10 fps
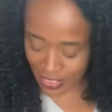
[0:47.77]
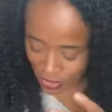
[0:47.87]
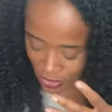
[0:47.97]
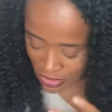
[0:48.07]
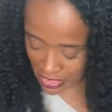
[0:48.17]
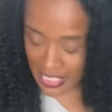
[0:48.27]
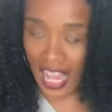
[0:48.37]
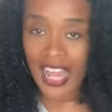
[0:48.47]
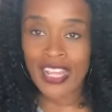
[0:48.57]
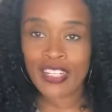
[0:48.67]

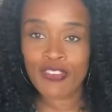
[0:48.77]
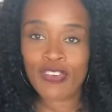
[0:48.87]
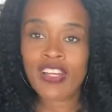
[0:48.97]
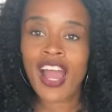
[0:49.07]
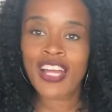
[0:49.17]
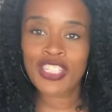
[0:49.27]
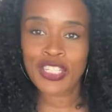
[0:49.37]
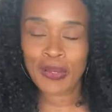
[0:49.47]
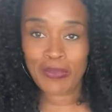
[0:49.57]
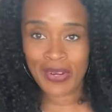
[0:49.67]
designed
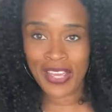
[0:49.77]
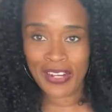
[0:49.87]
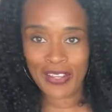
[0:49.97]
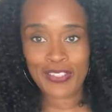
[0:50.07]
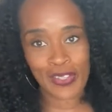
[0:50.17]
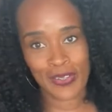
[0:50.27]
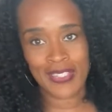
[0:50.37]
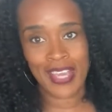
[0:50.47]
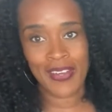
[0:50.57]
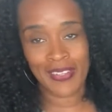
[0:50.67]
focaccia bread turns
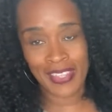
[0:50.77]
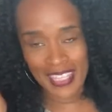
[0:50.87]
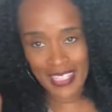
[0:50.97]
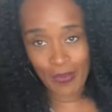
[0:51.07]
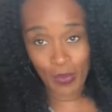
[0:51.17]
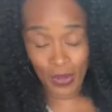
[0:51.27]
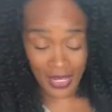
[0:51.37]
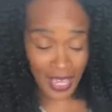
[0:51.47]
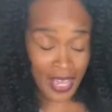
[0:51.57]
out. That's number one.